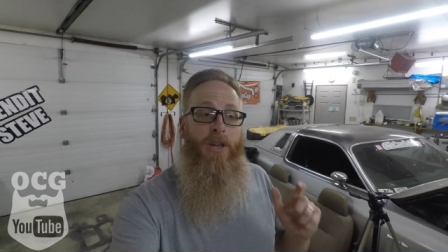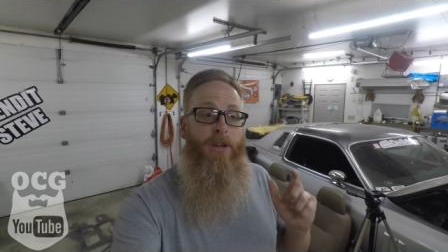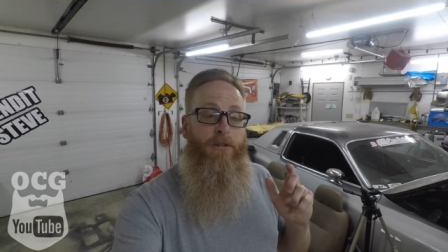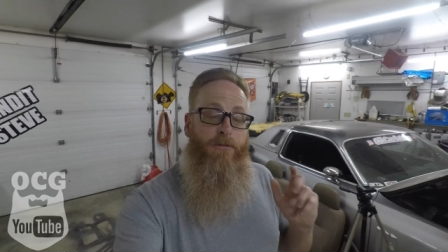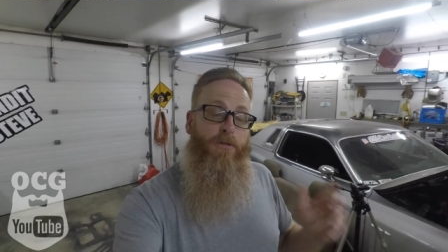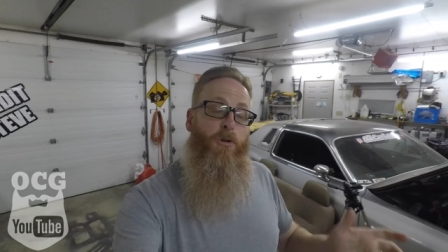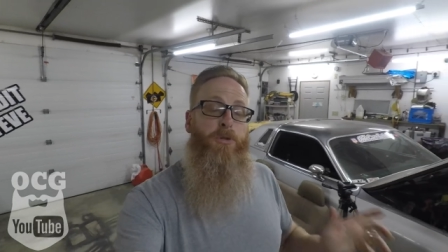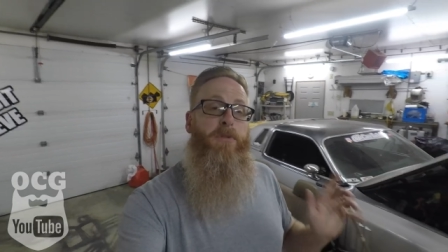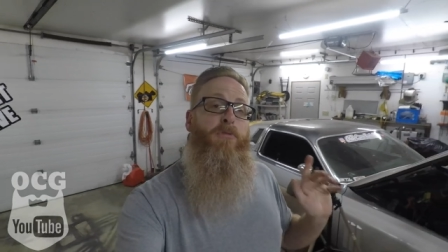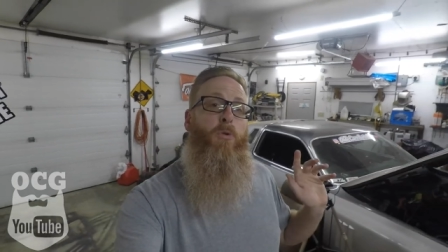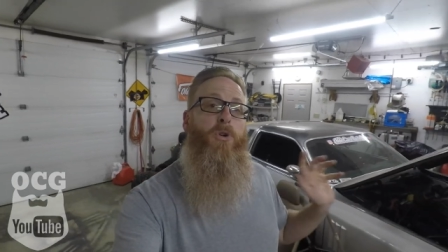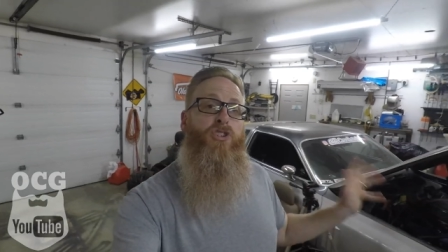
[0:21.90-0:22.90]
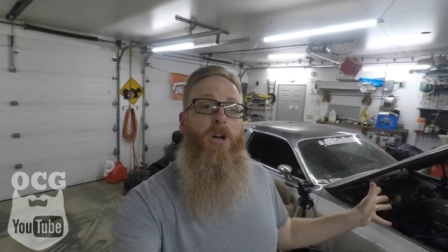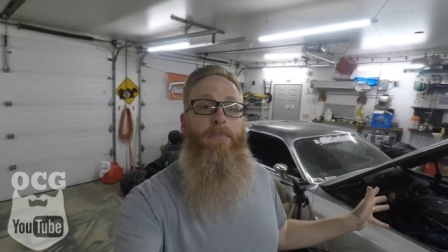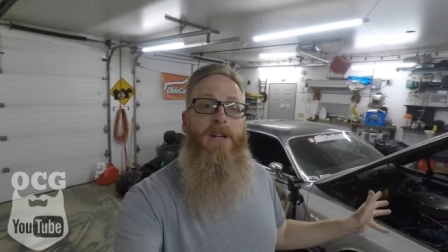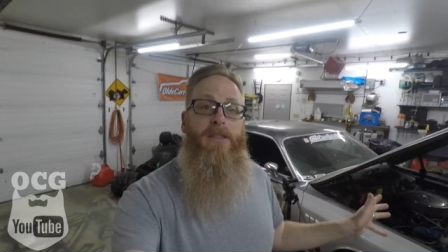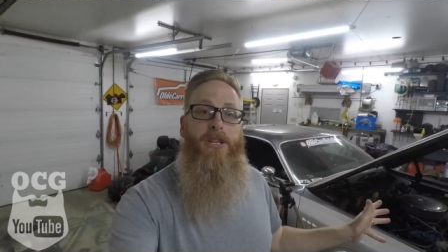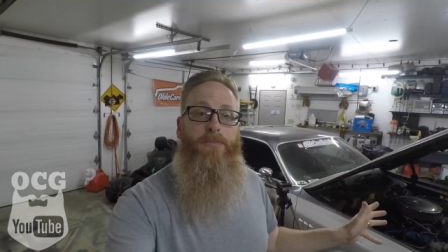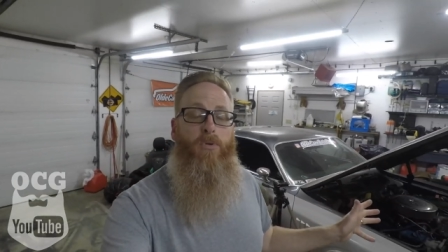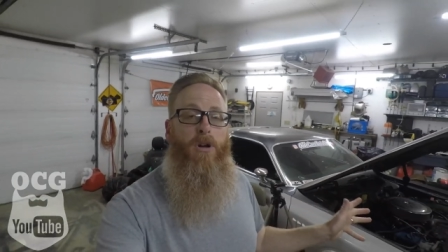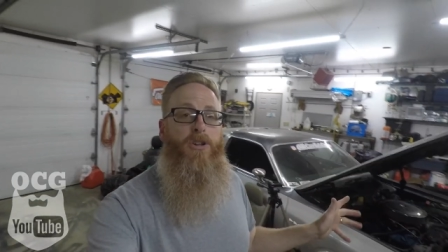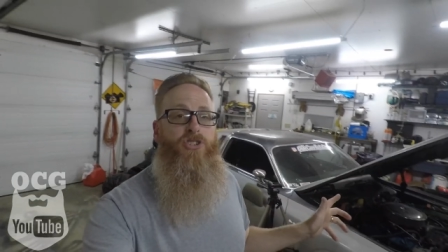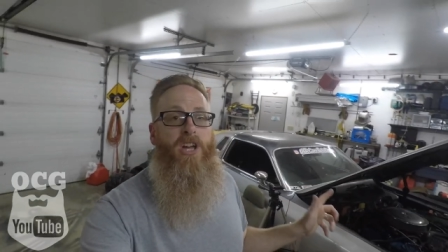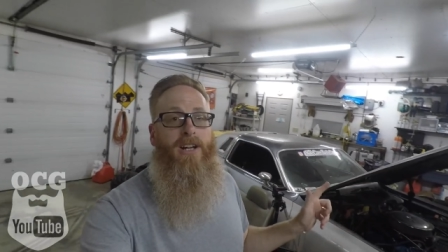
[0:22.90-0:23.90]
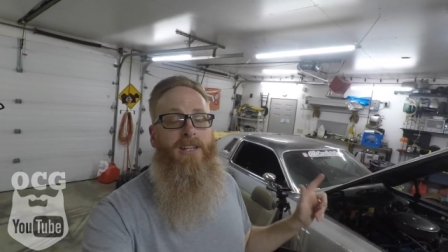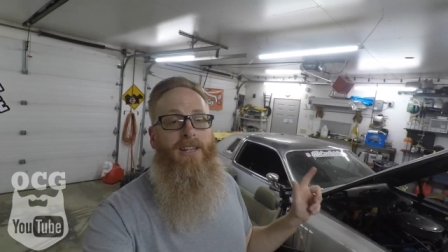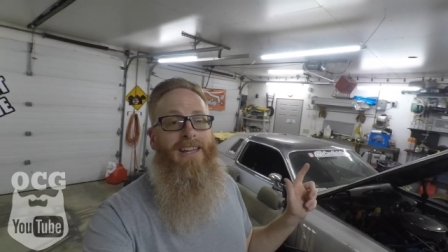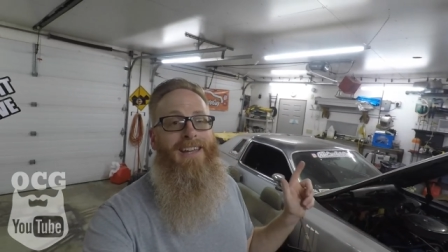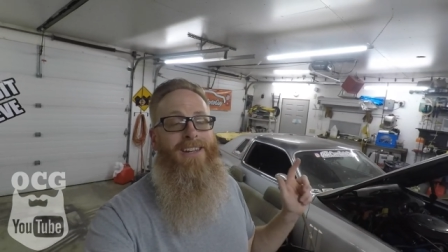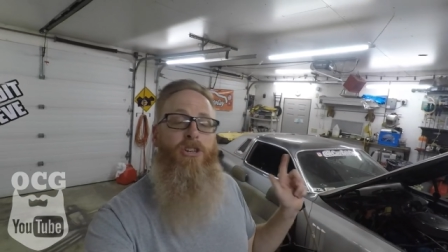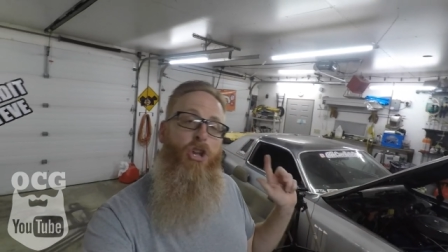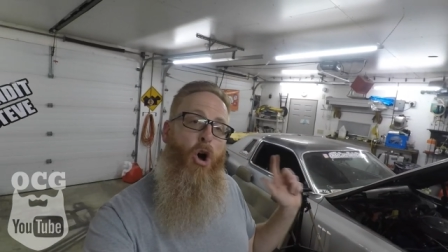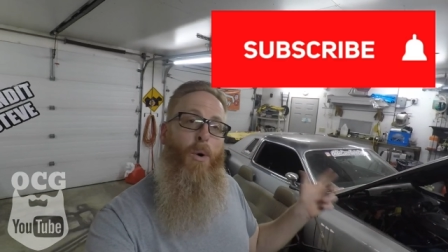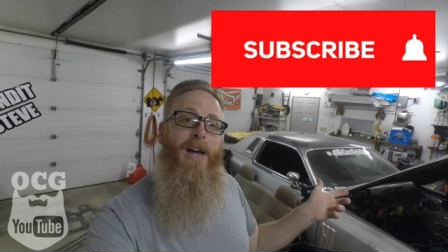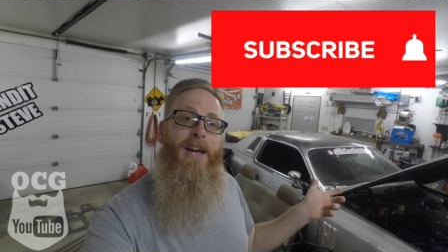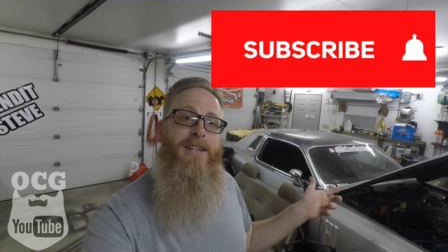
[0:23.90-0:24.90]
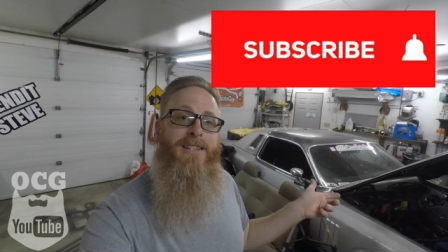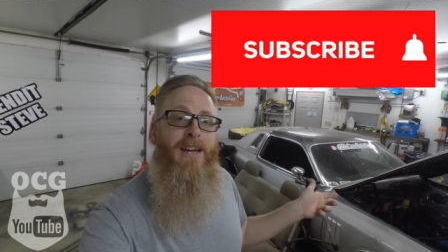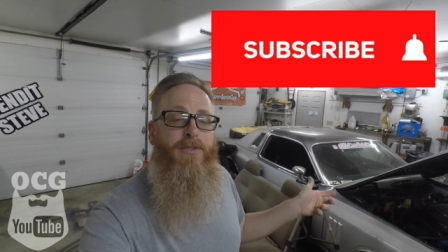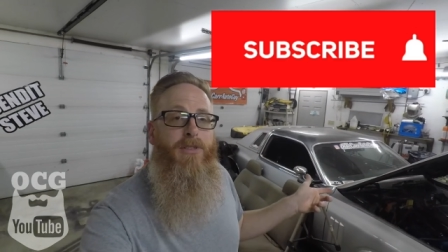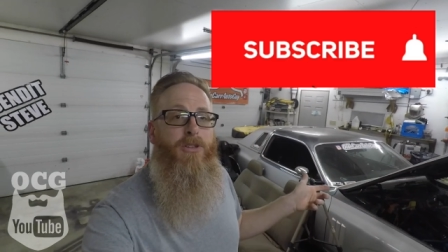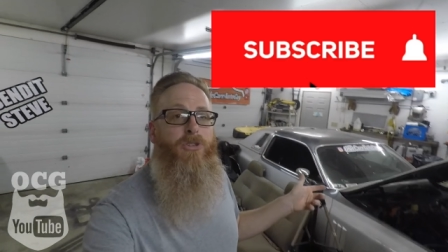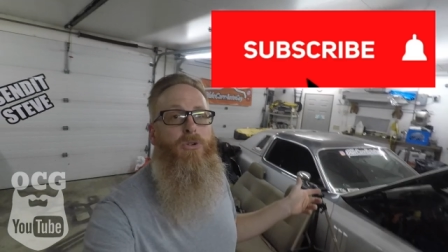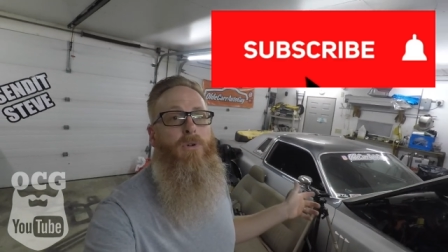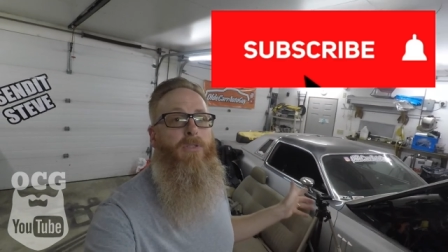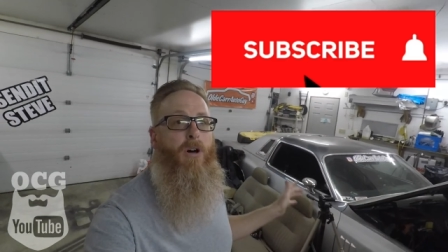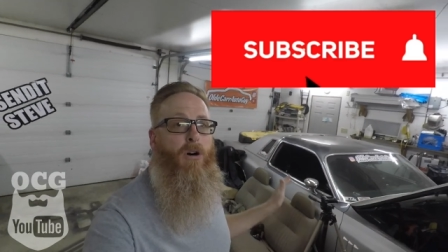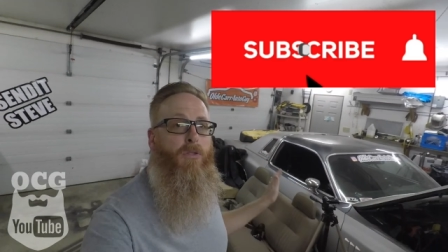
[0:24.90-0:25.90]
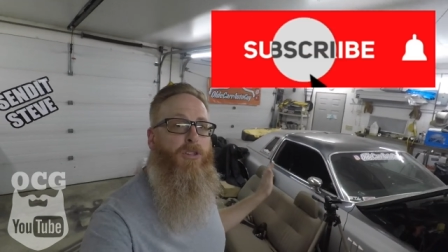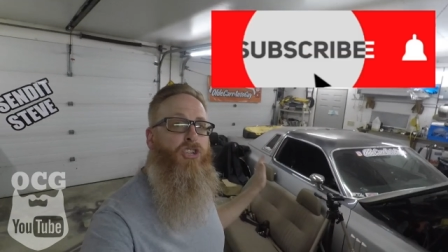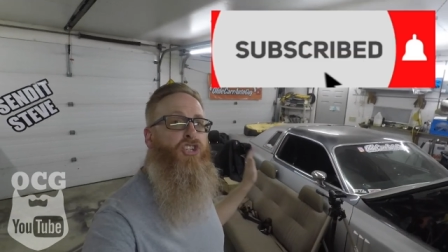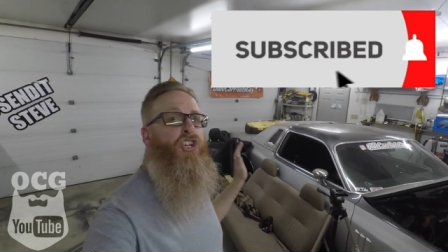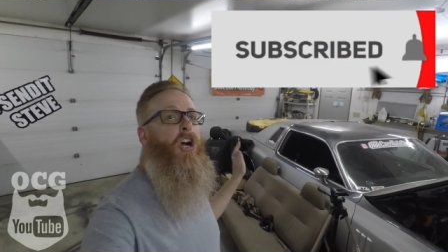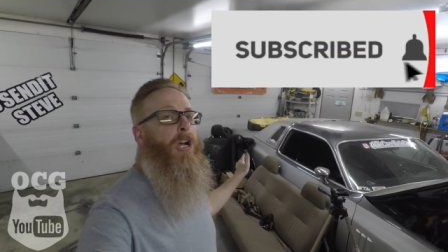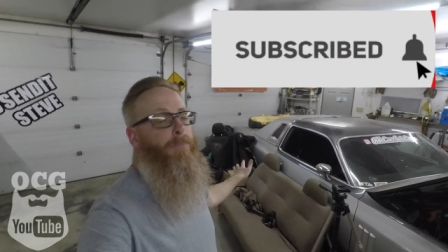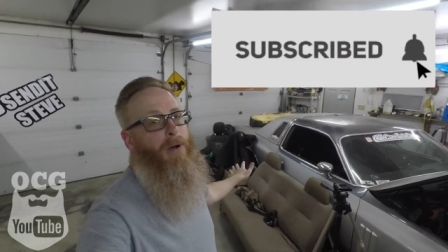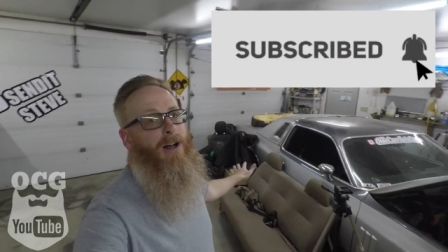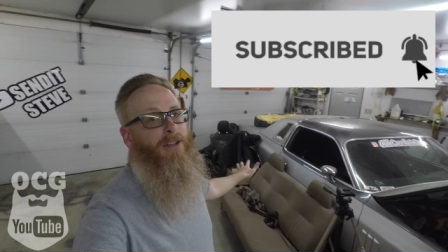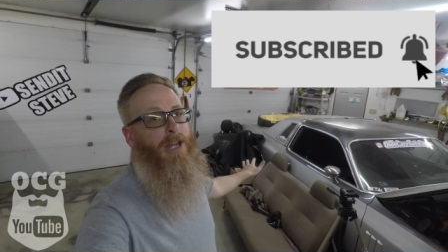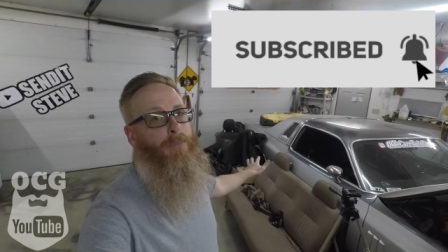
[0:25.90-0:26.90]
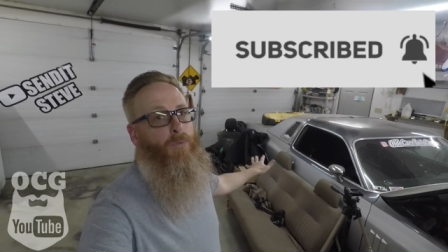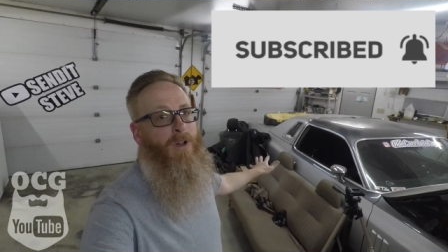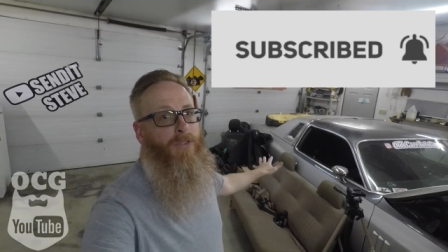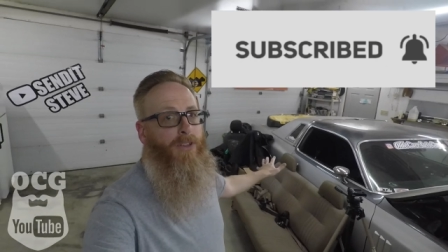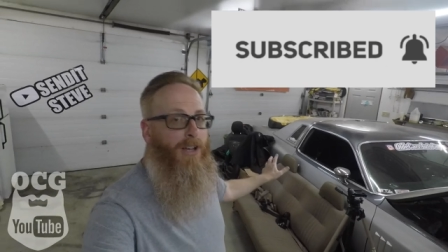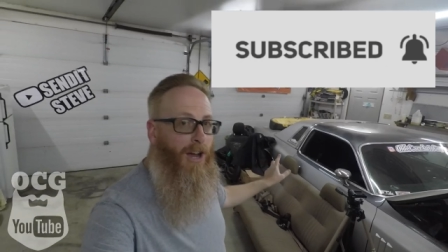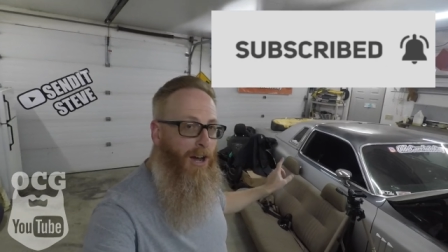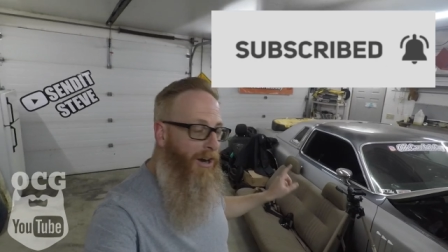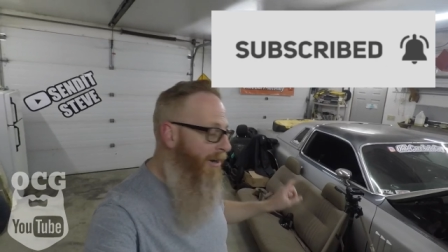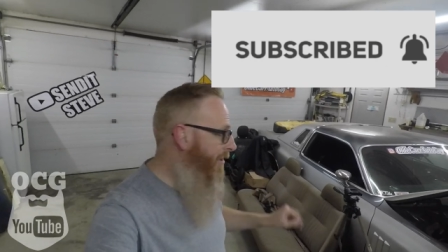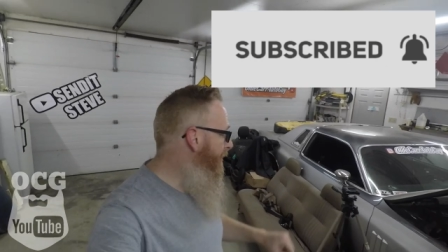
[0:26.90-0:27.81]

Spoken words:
First, before we jump into this project, and no, it has nothing to do with all the junk piled up around the car,